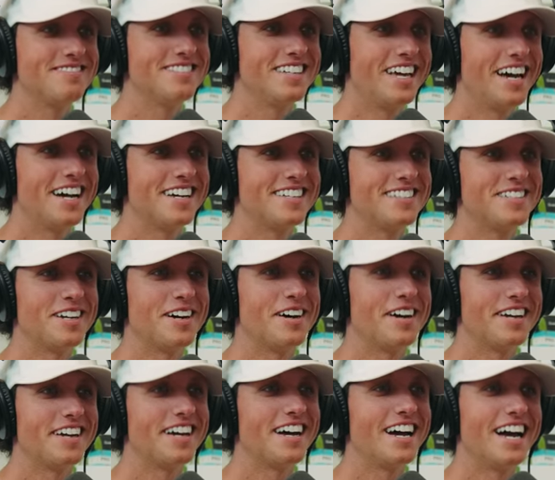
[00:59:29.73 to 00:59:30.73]
Yeah. So
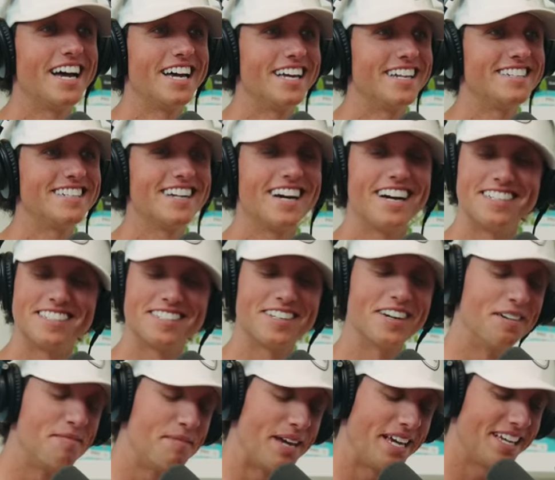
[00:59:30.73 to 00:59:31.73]
I, I I just
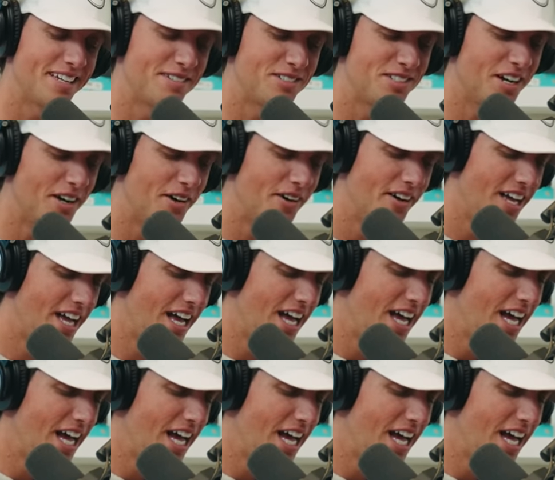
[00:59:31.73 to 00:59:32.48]
couldn't make it. So,